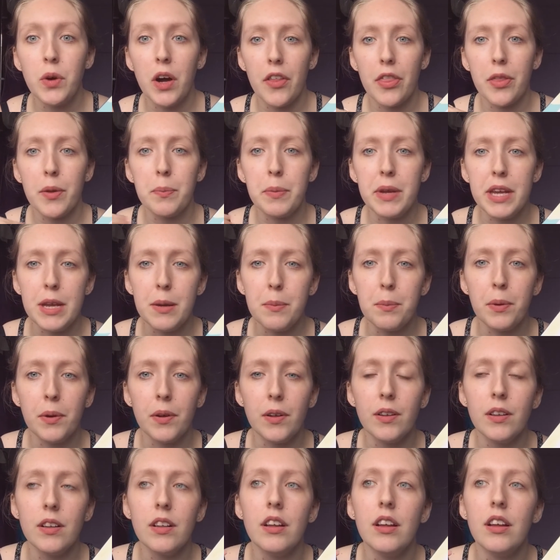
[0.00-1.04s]
other
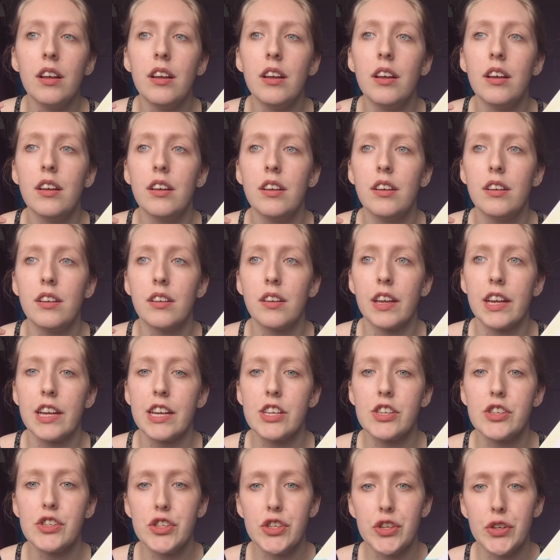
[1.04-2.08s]
people,
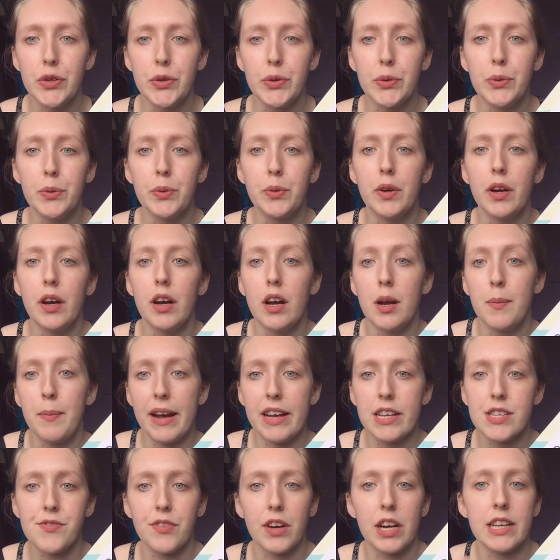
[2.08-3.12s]
like to her
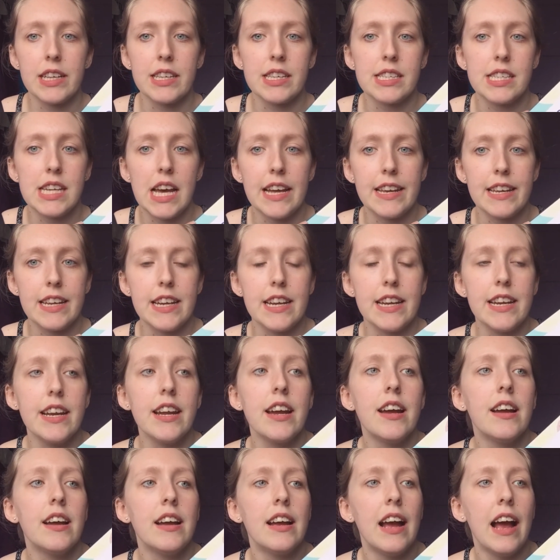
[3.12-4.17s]
best friend Teddy
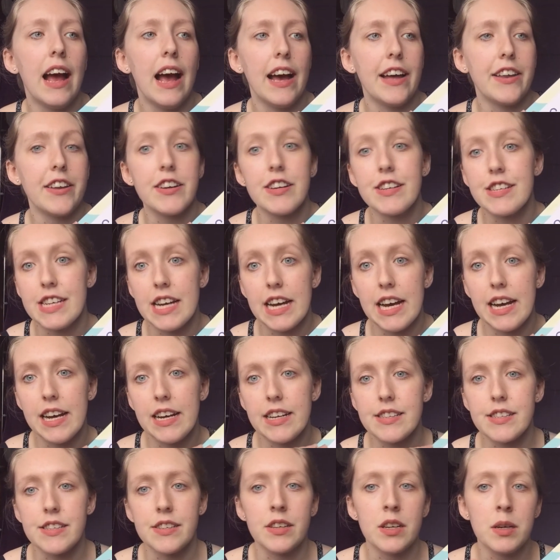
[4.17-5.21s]
and her
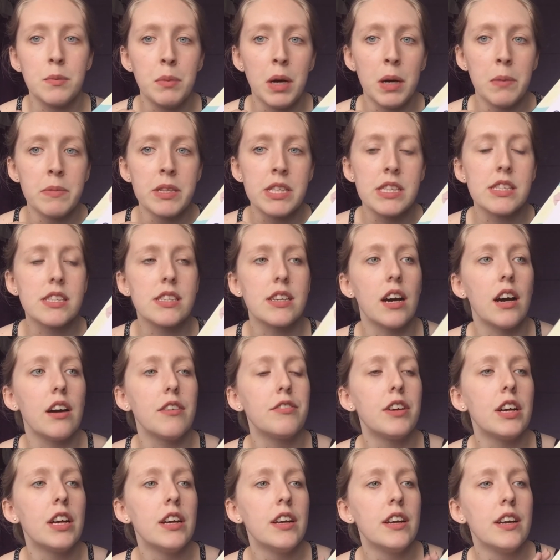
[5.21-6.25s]
dad and her mum and stuff.
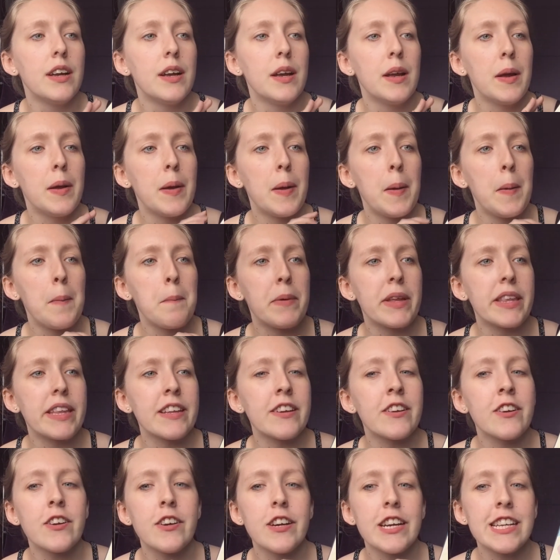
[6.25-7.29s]
But then
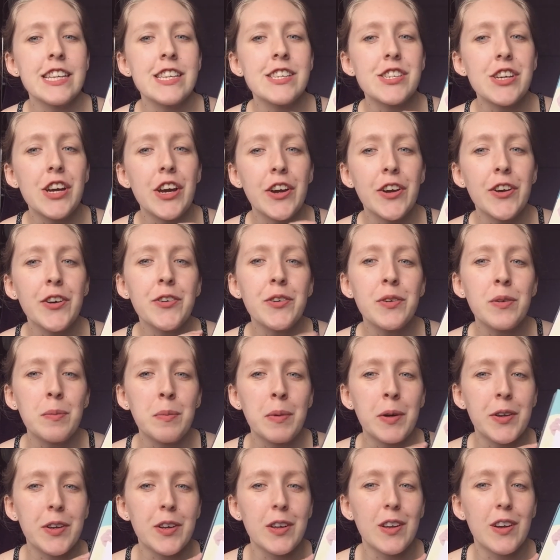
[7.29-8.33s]
her internal
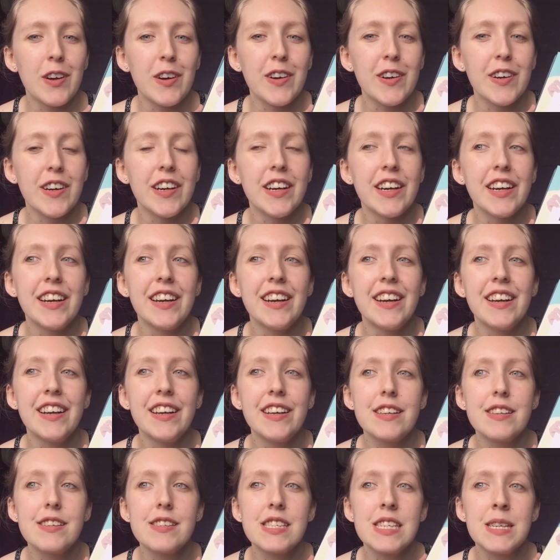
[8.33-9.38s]
monologue
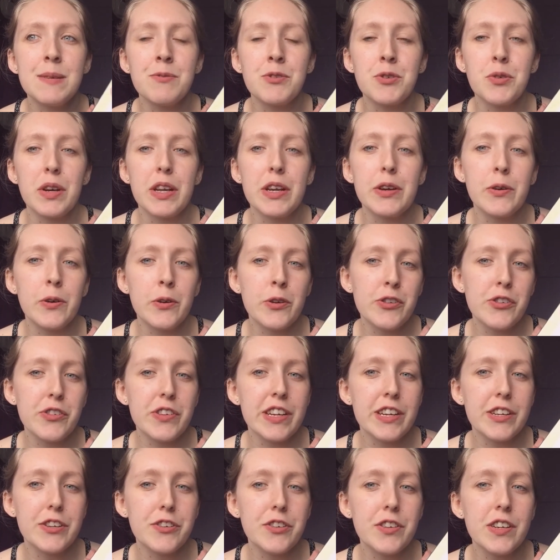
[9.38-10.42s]
seemed really
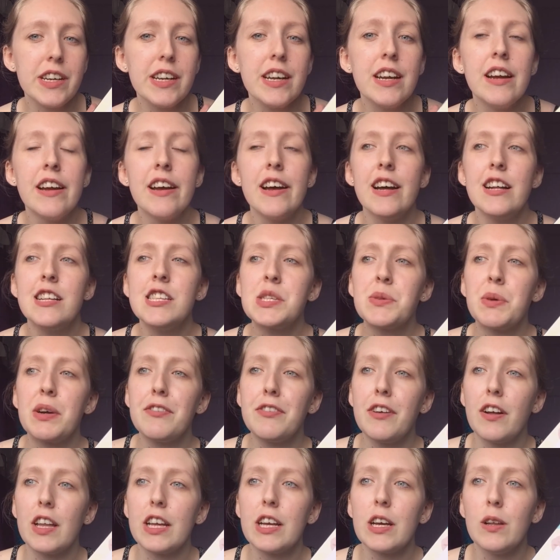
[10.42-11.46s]
contradictory, and so I
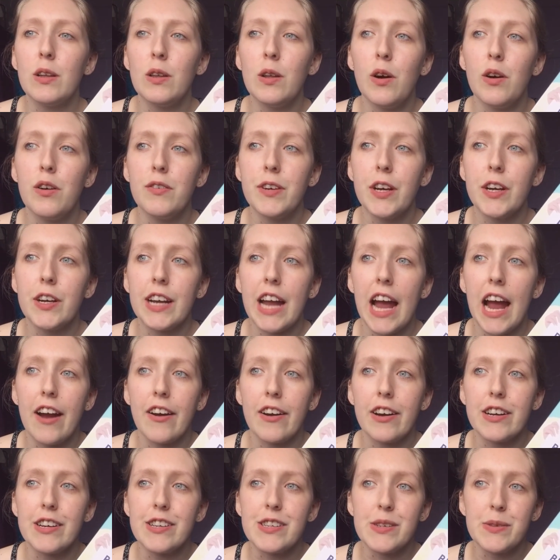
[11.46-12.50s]
felt like a lot of her
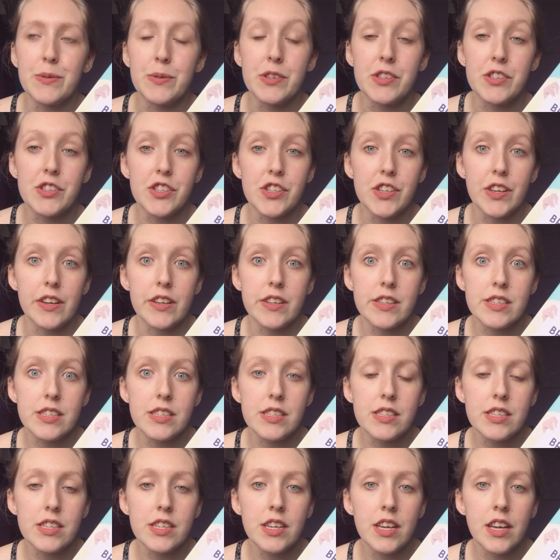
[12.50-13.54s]
character was
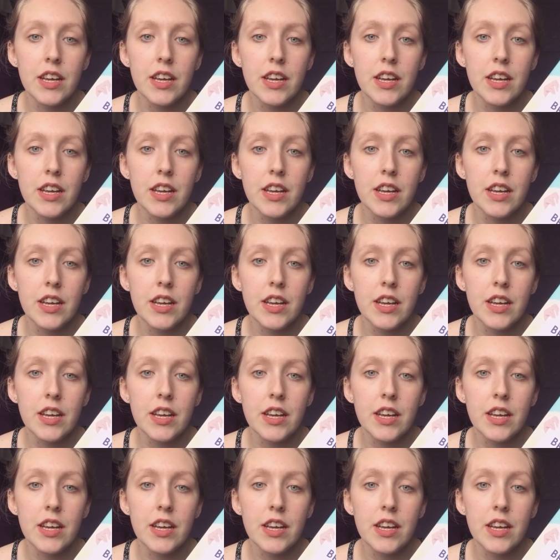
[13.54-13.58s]
just,